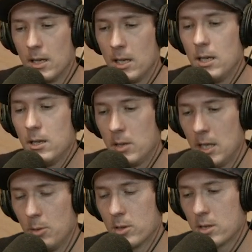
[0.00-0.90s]
he
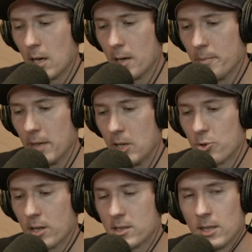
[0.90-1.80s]
he was um,
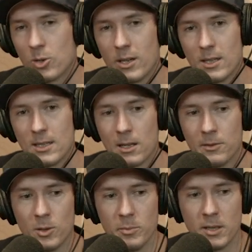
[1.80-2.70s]
interested in creating the
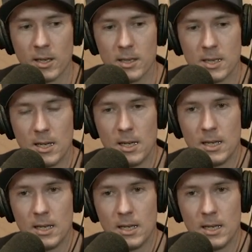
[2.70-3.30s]
telephone because